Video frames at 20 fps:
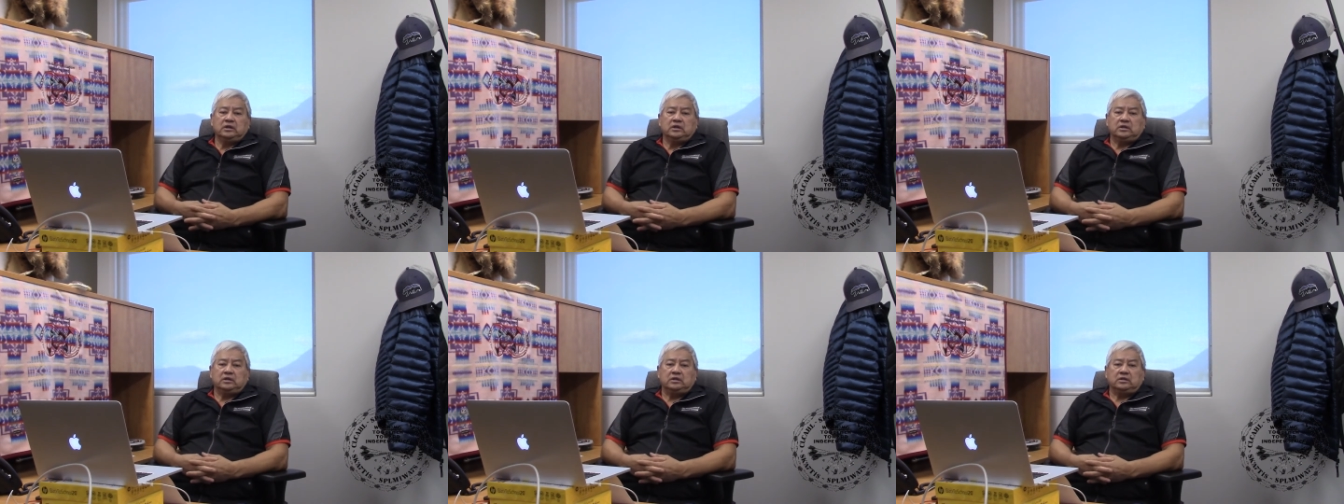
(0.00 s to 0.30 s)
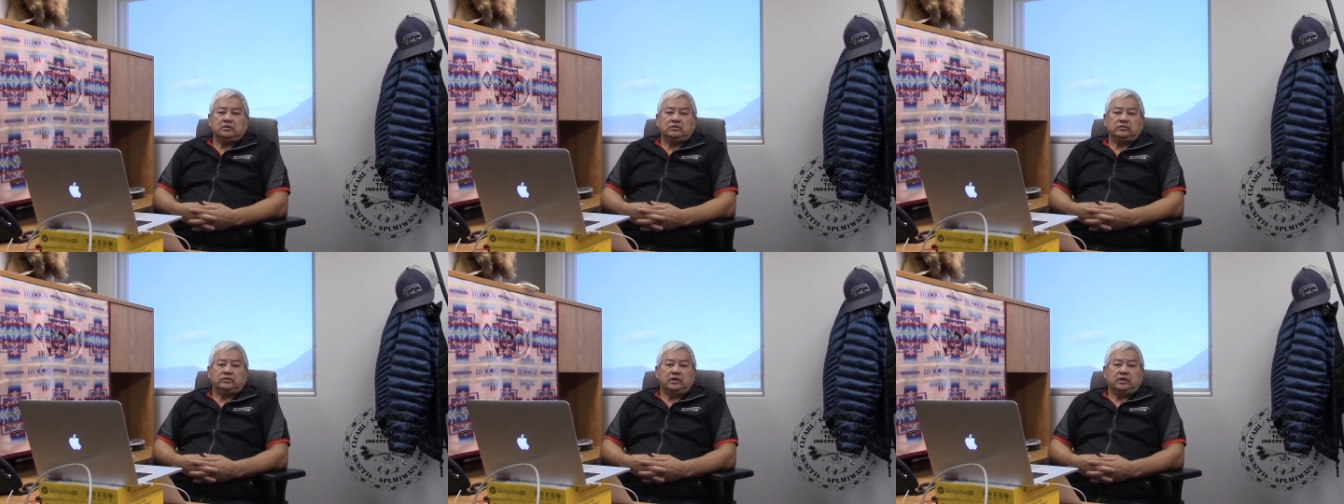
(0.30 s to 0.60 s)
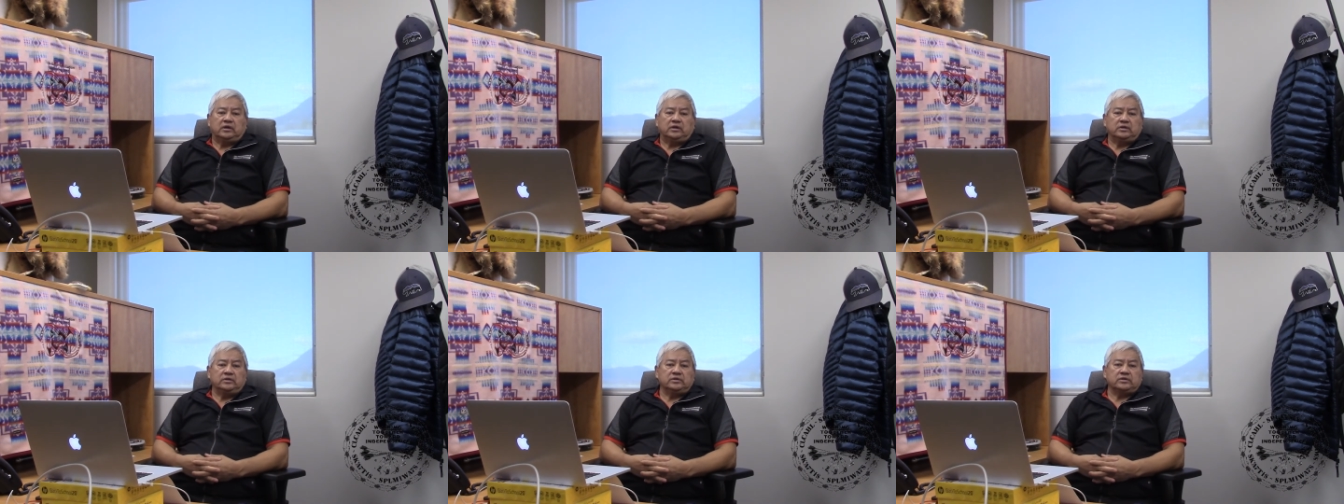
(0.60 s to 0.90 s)
you've uh,
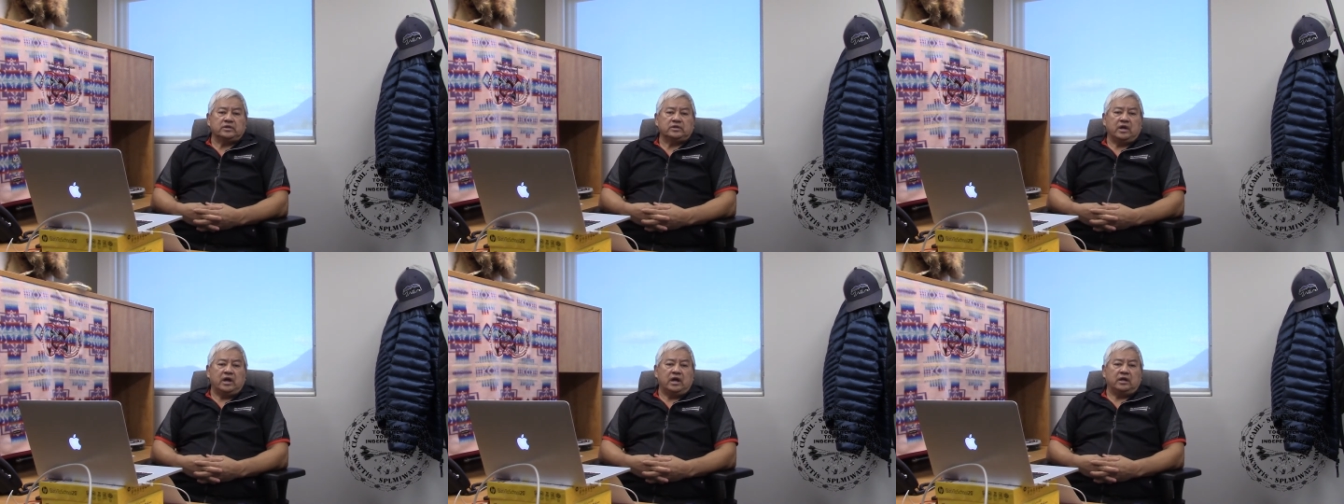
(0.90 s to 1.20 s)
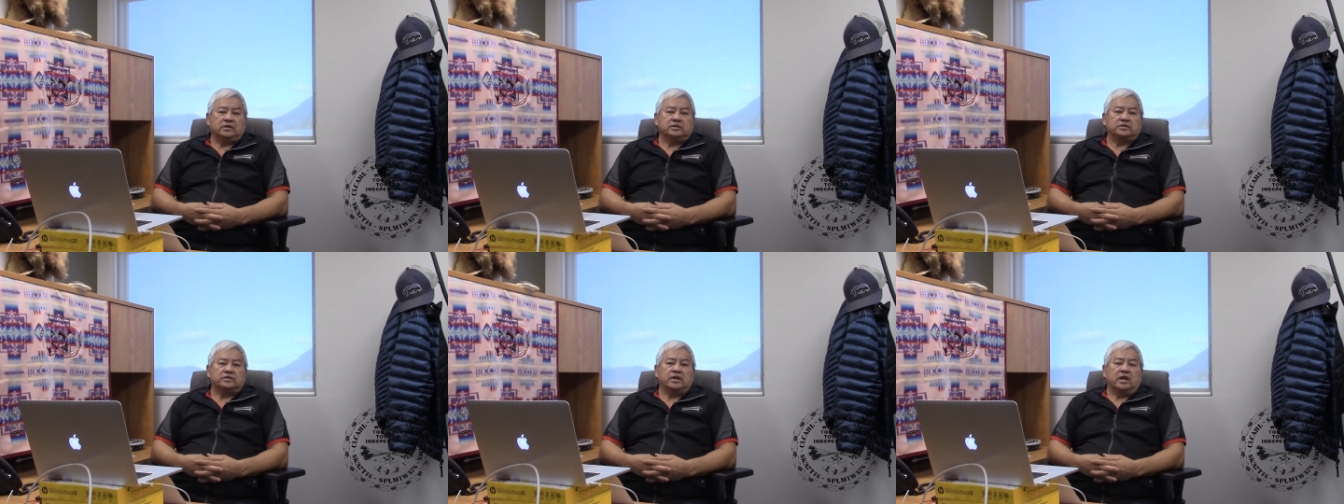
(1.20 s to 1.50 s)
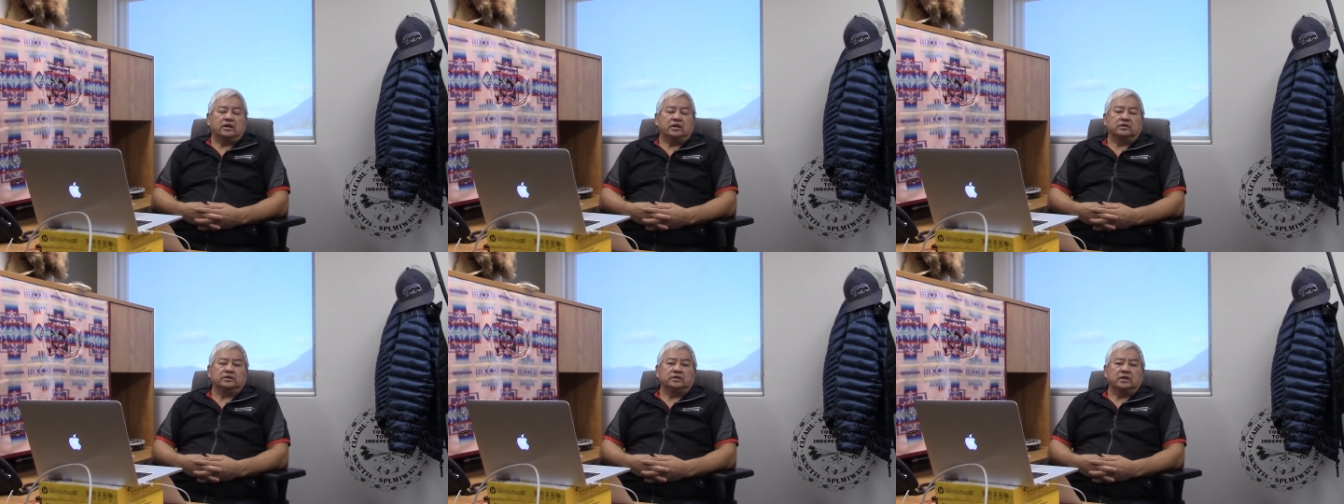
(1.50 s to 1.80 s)
used hand
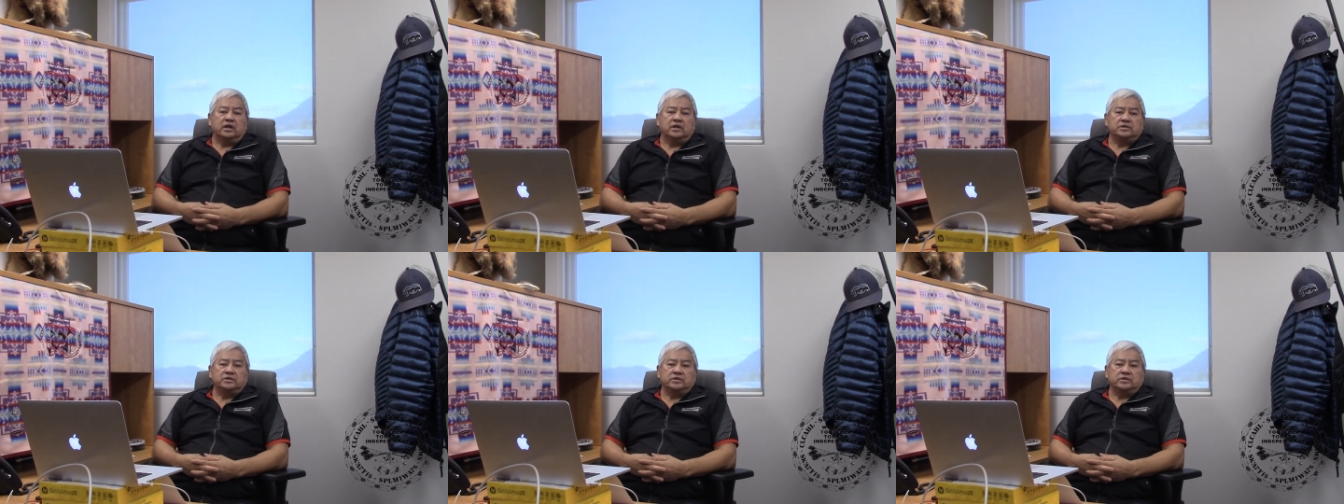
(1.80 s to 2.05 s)
sanitizer,